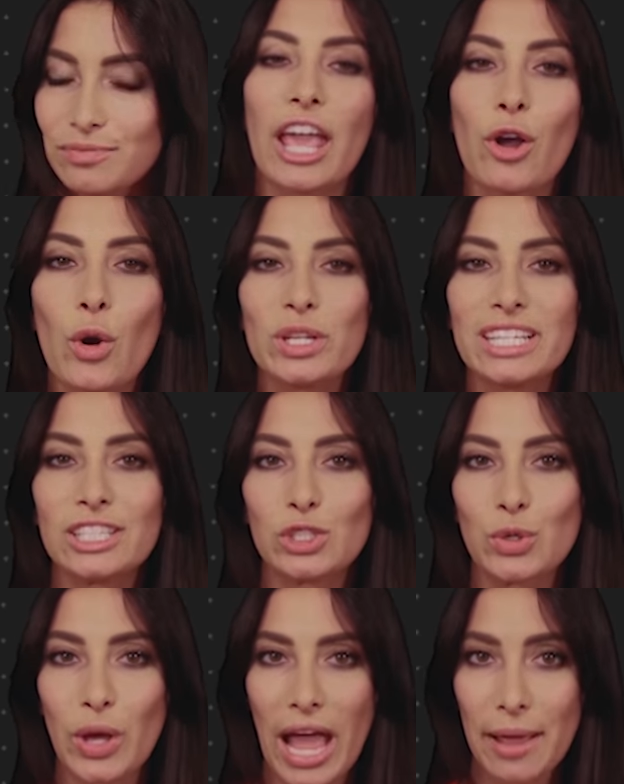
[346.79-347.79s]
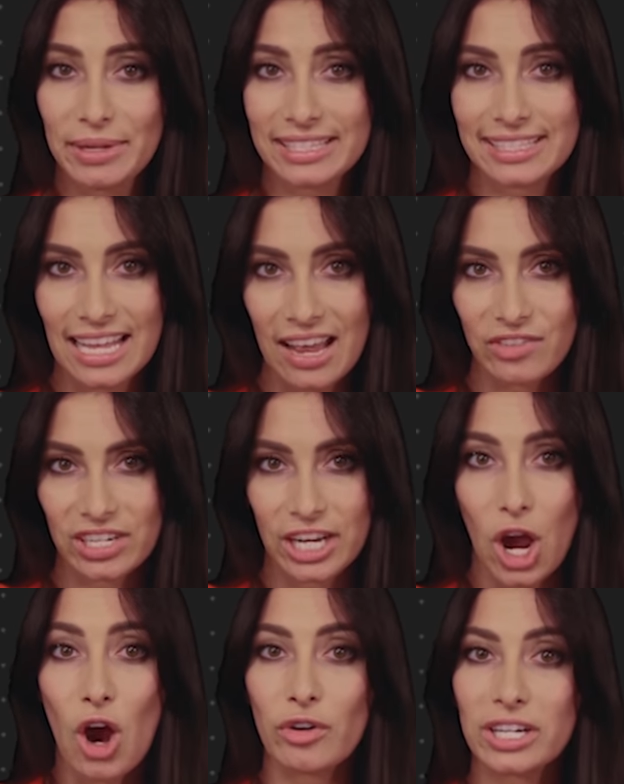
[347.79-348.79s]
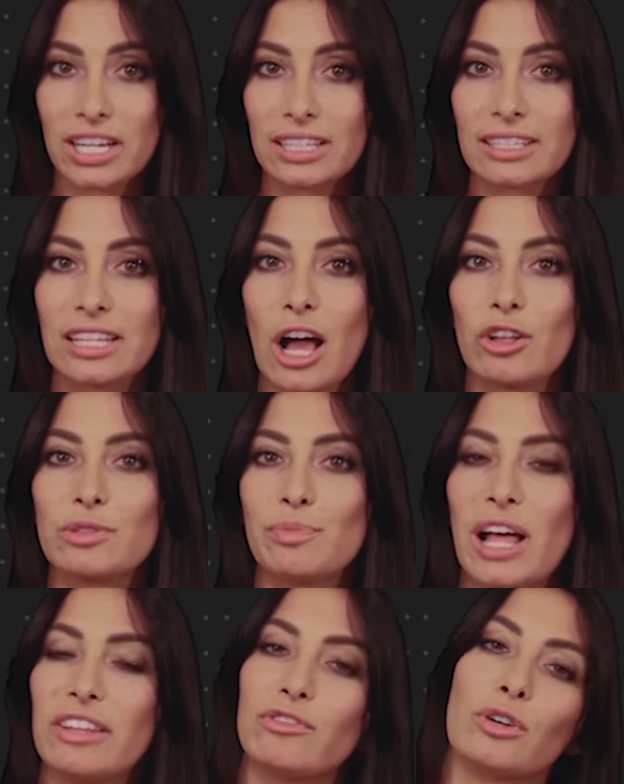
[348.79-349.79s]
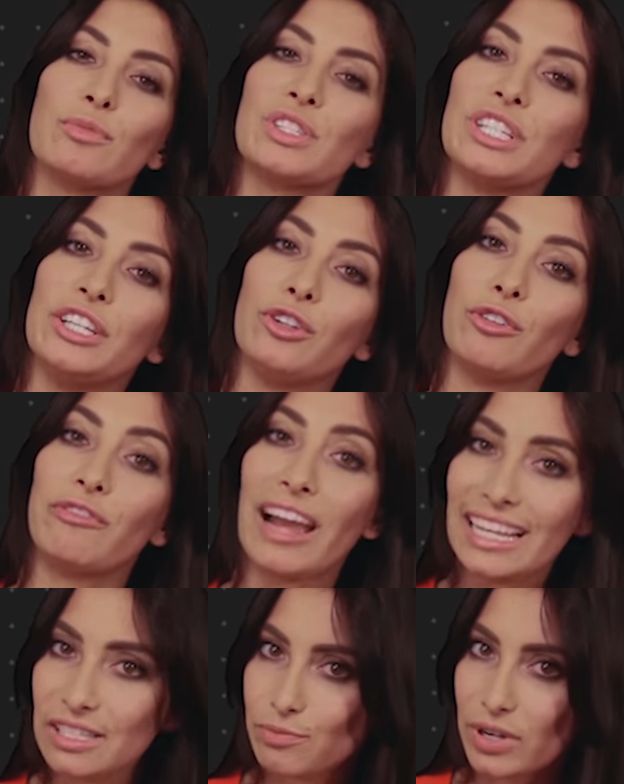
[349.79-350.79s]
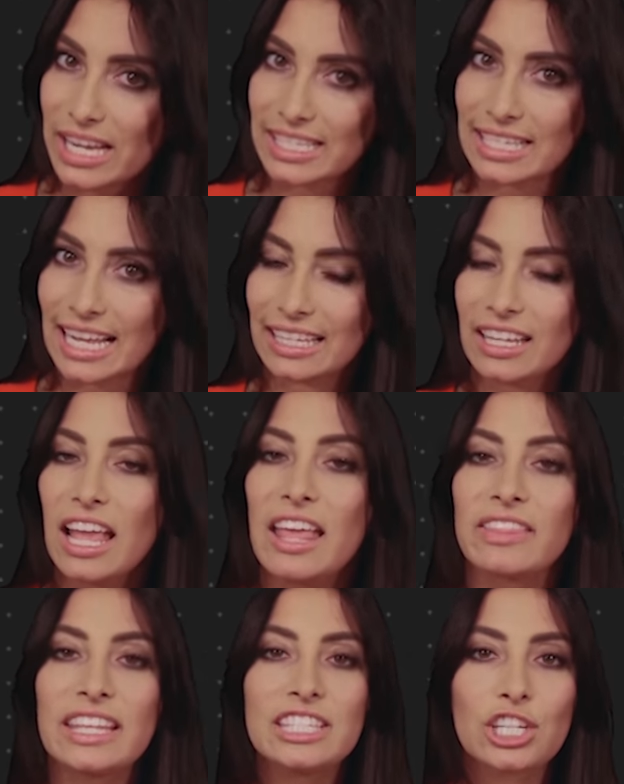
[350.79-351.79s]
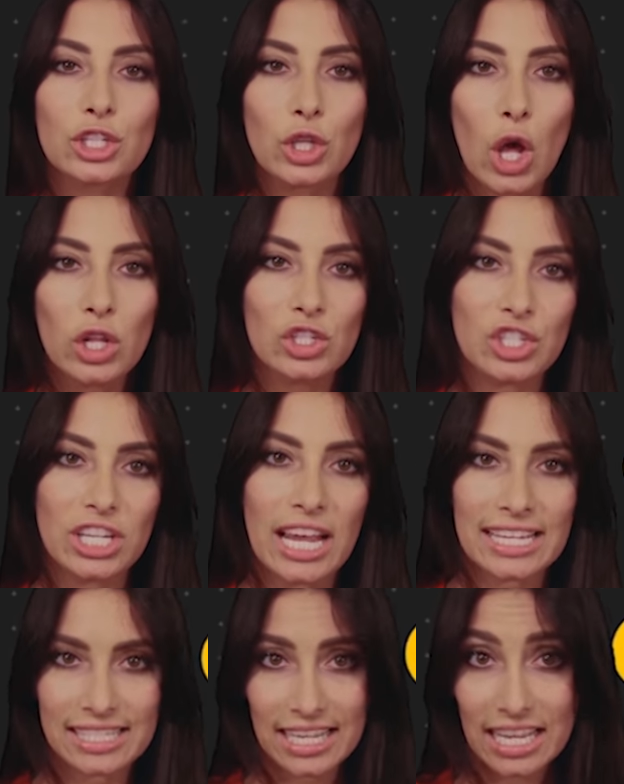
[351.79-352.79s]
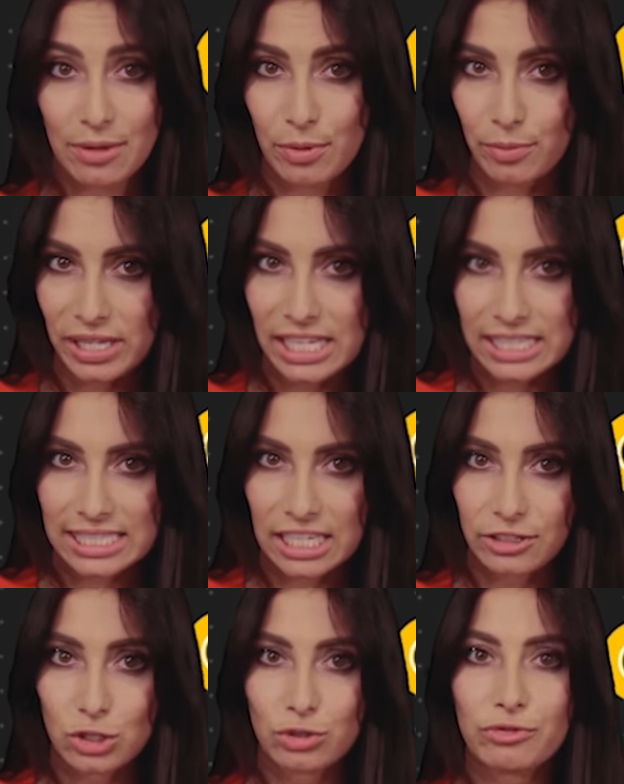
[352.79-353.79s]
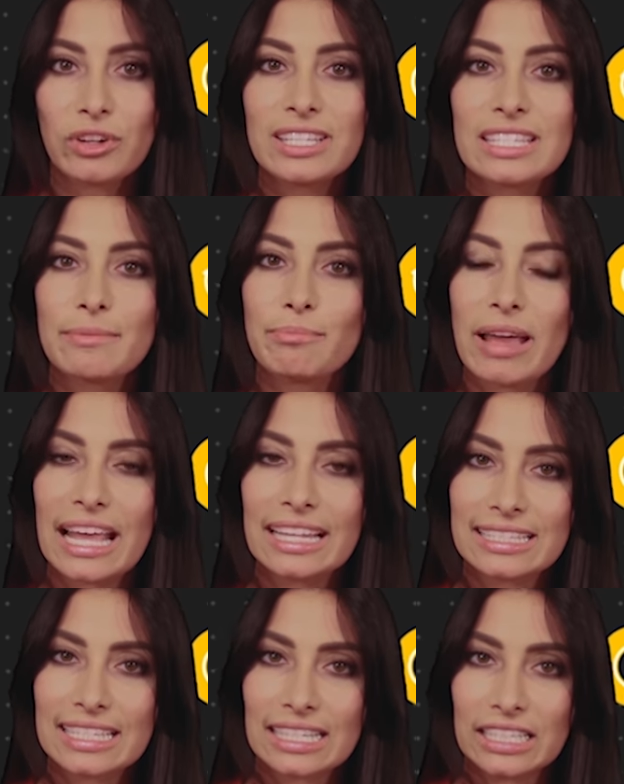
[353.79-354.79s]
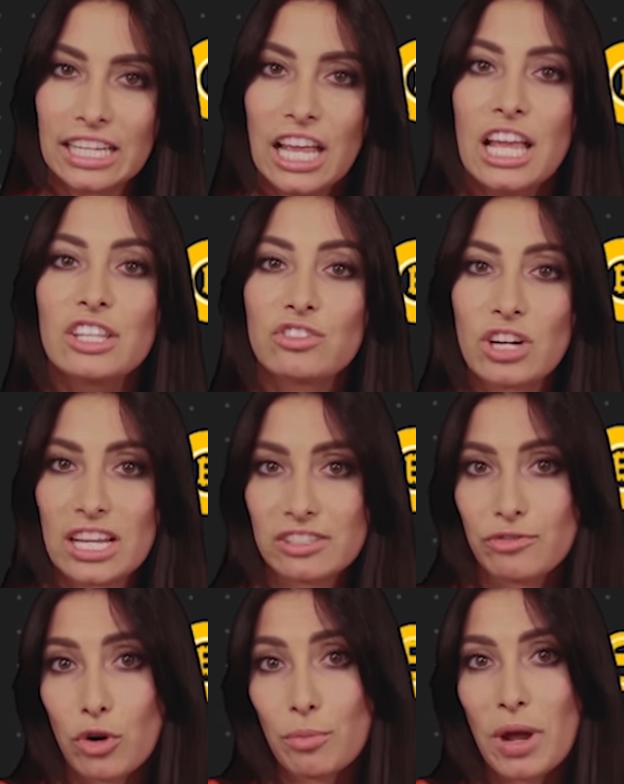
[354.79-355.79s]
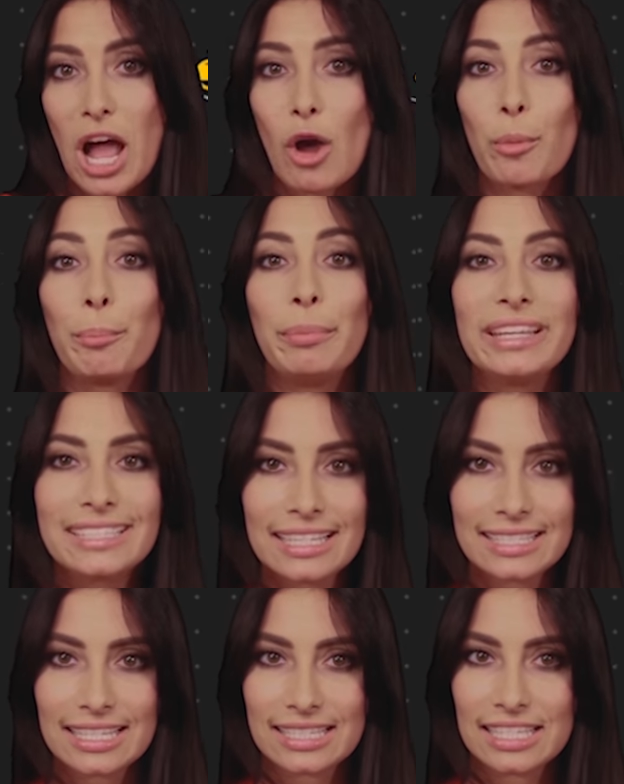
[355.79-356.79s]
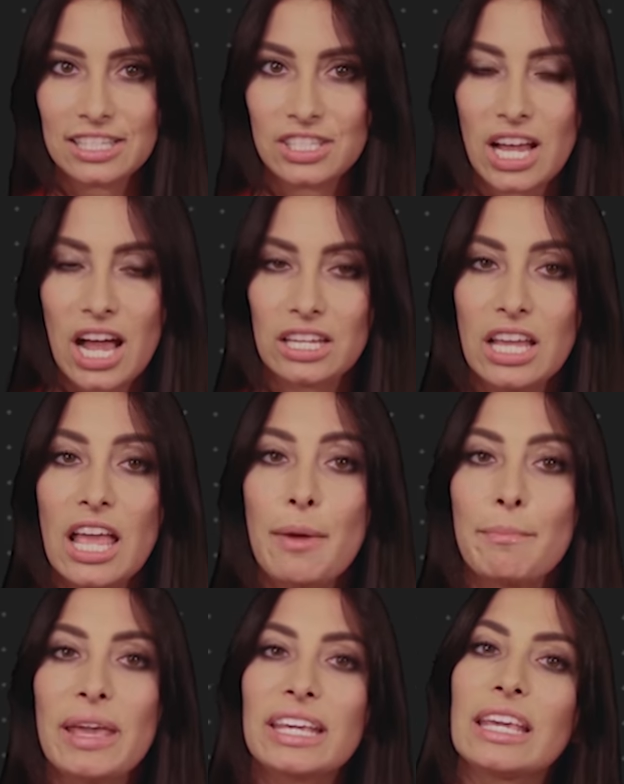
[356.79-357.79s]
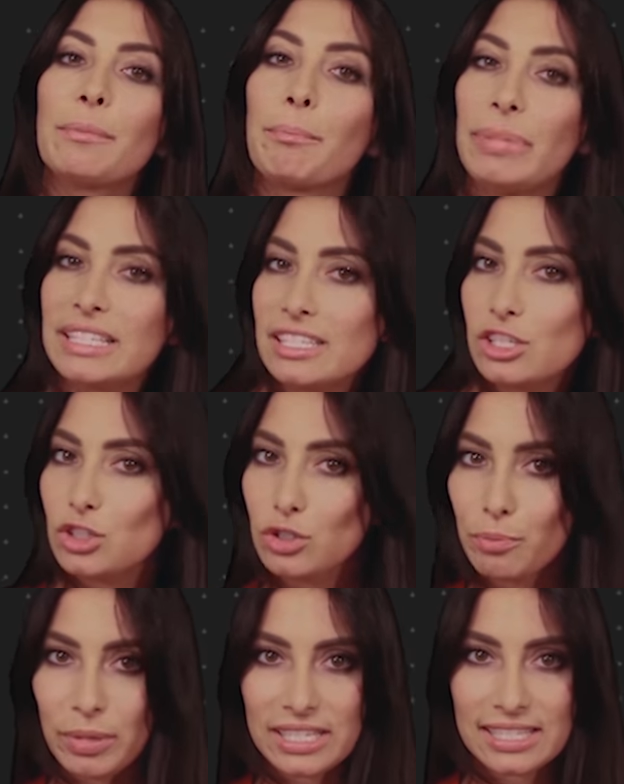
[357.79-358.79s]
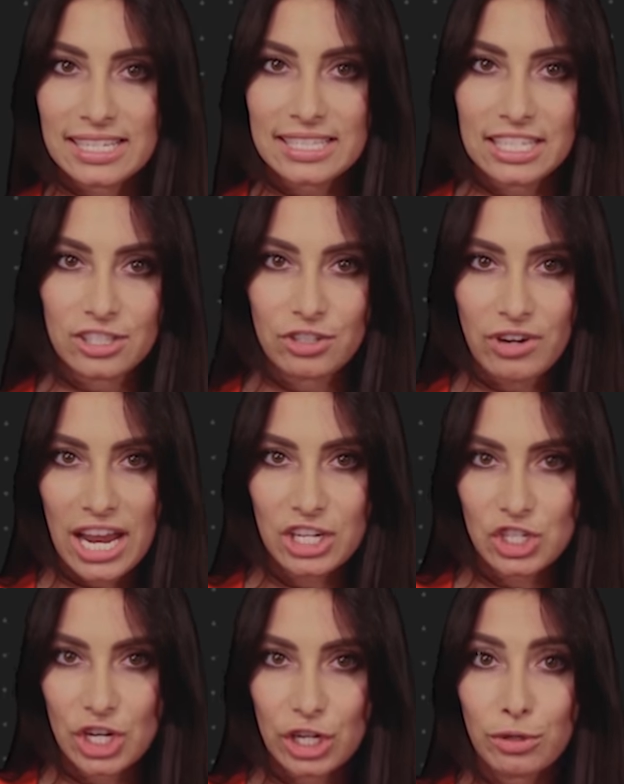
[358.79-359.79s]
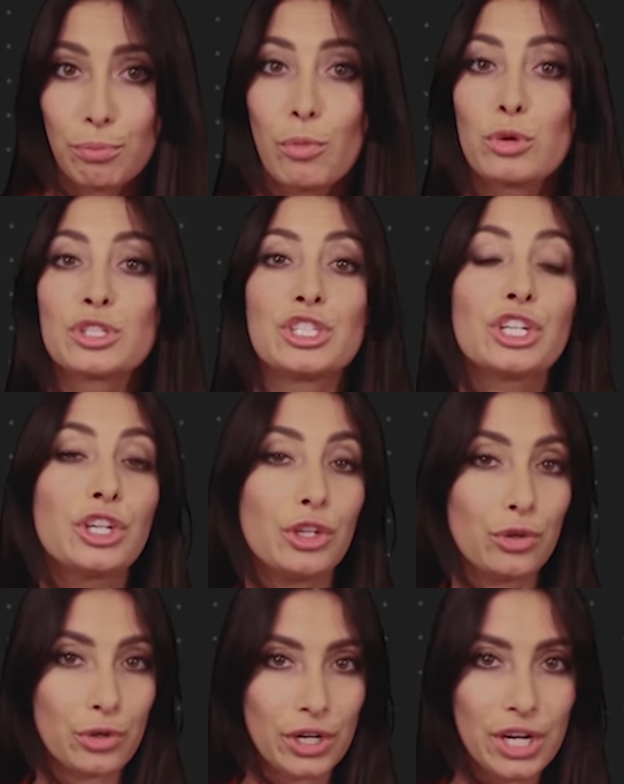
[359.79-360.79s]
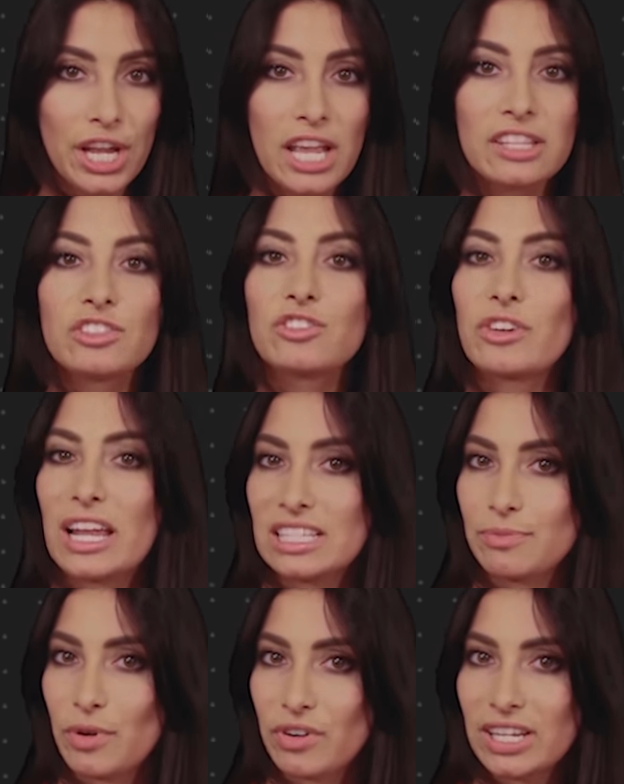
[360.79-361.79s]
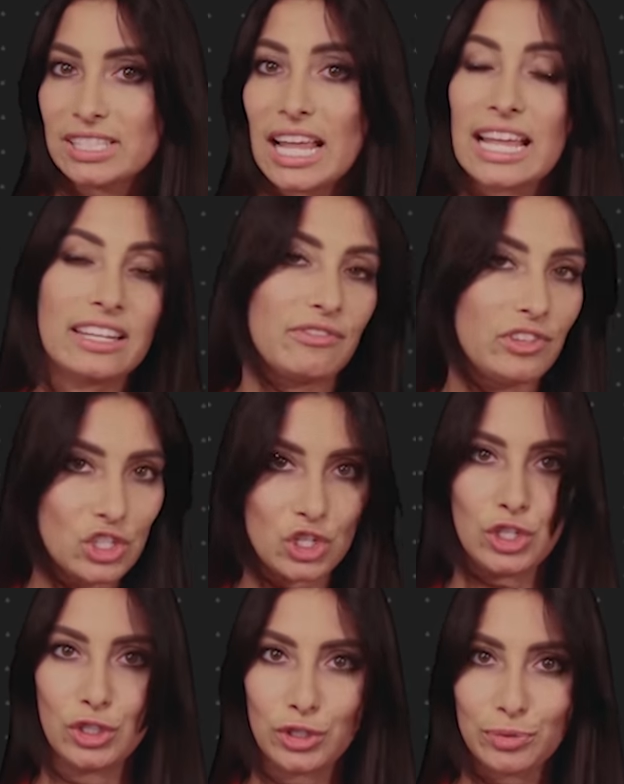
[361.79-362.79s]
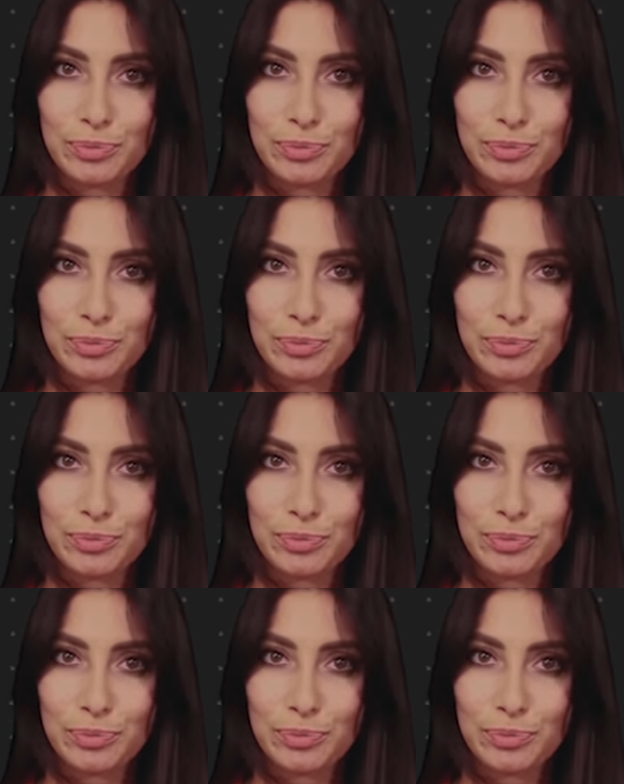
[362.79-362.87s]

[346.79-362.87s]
According to Amit Zavery, Oracle Cloud Platform Senior Vice President, the technology has the capability to fundamentally transform how businesses are done, making business-to-business interaction more secure, transparent, and efficient.